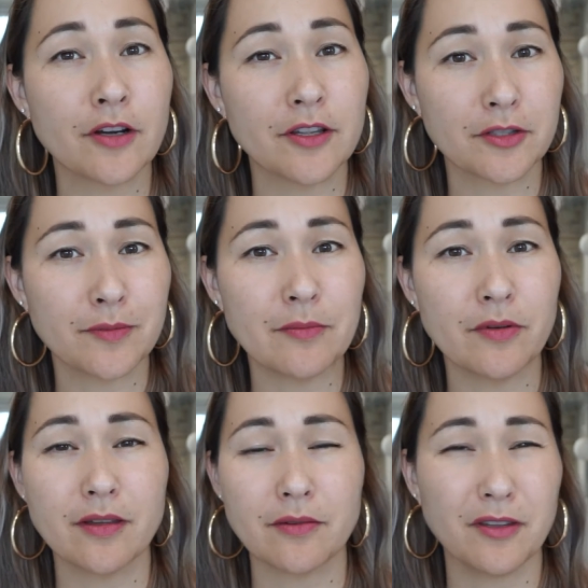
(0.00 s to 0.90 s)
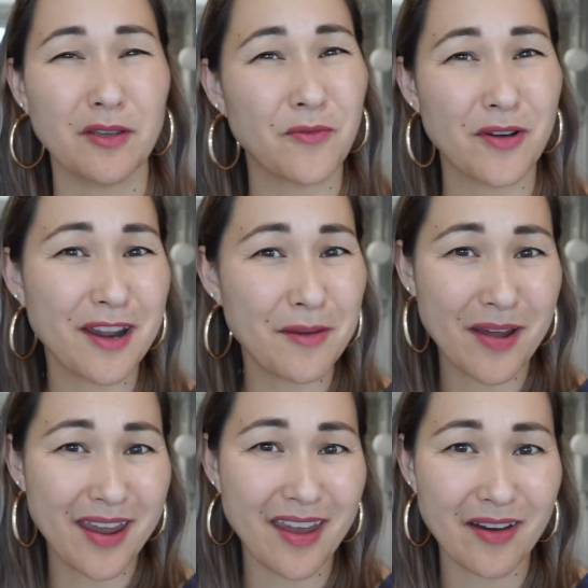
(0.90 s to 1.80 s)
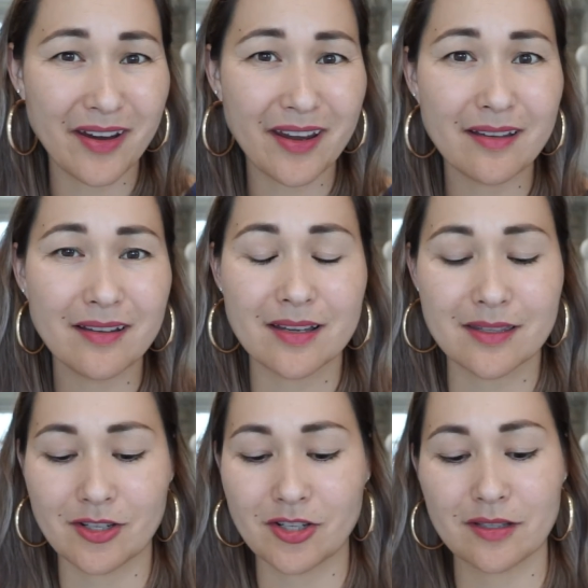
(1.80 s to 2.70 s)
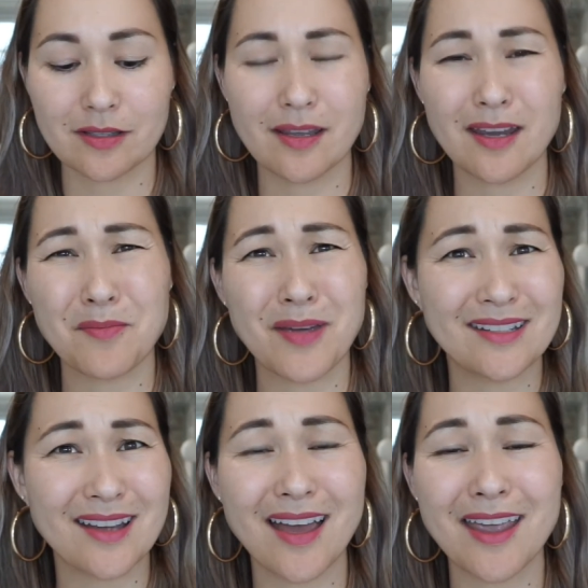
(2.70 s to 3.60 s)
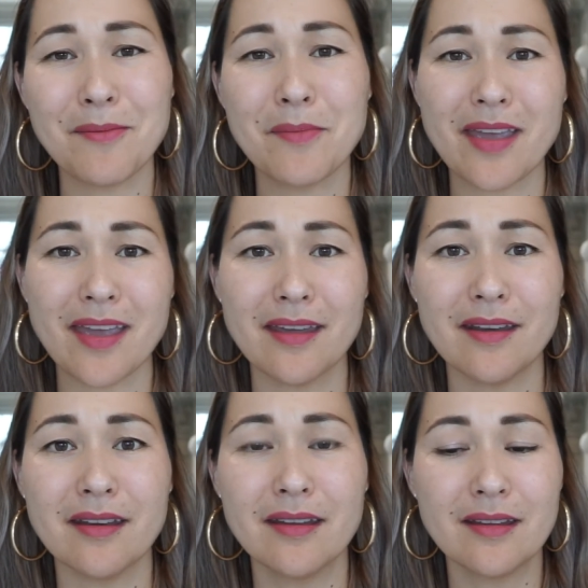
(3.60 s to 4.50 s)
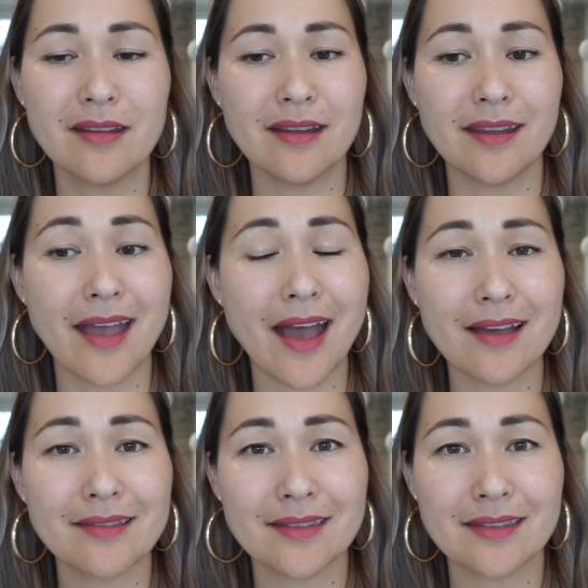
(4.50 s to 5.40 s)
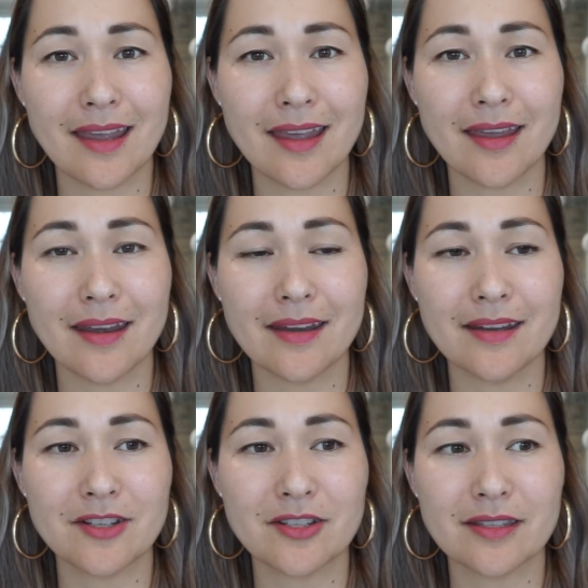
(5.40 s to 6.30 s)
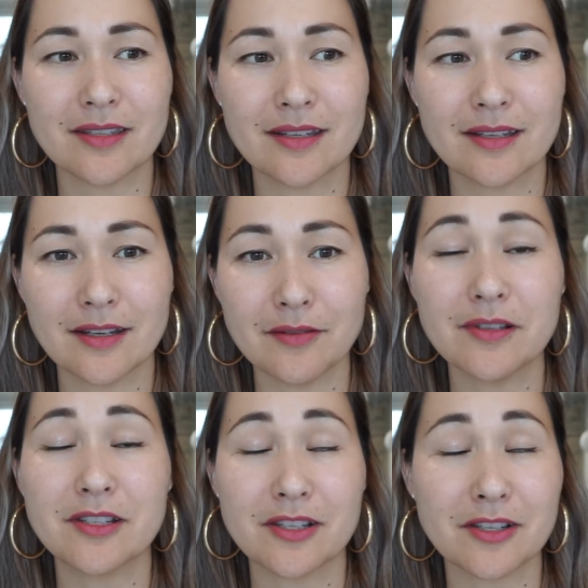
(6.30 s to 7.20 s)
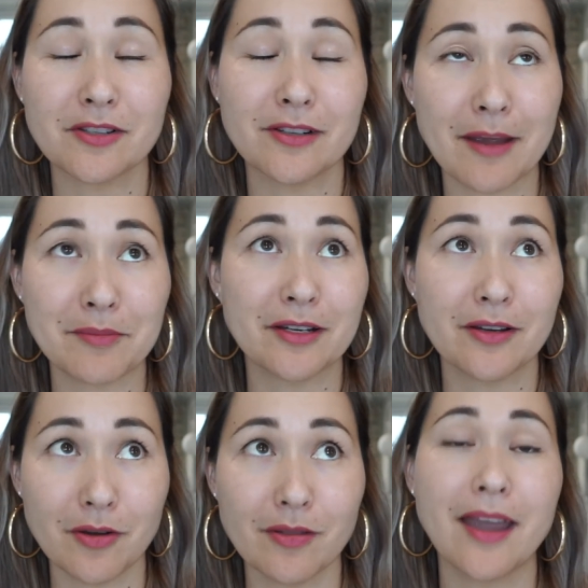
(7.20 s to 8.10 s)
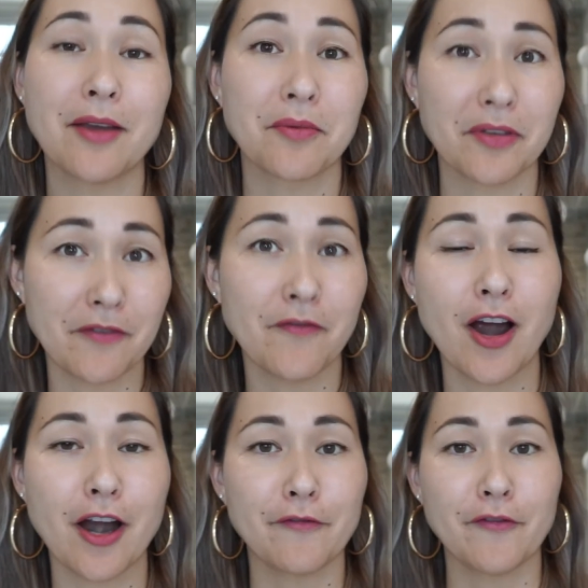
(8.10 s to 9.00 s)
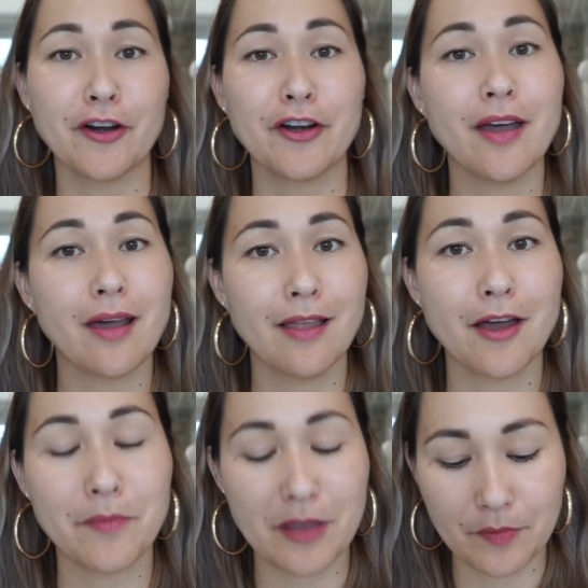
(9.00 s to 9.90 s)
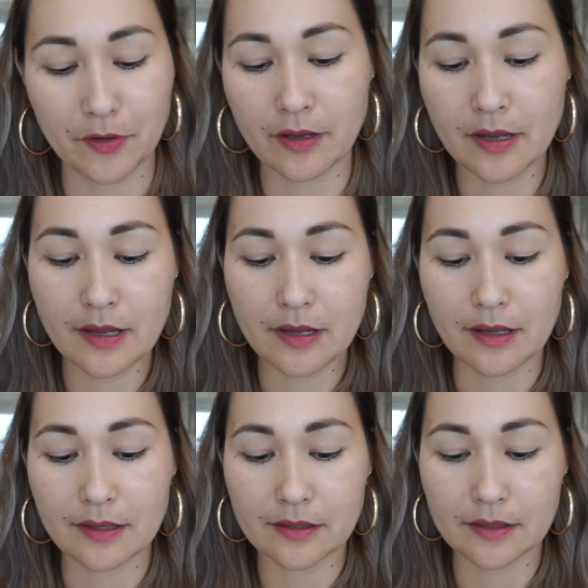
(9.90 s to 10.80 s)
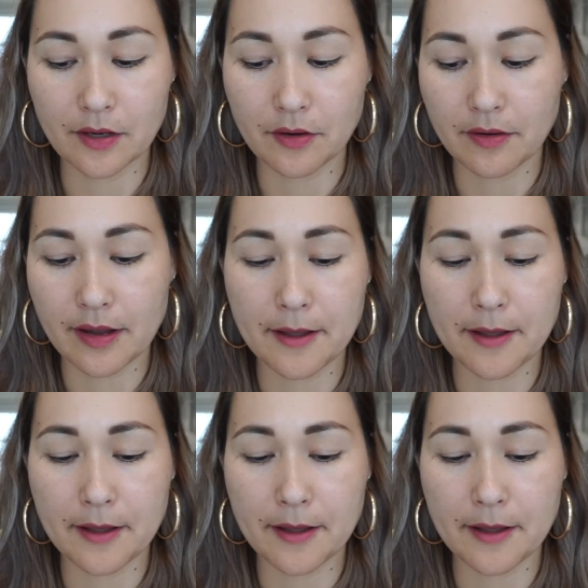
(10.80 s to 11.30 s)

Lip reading: those people that really weren't in my area, because it's just like my time and gas, and it was a schlep to go like really far for not a lot of people. And so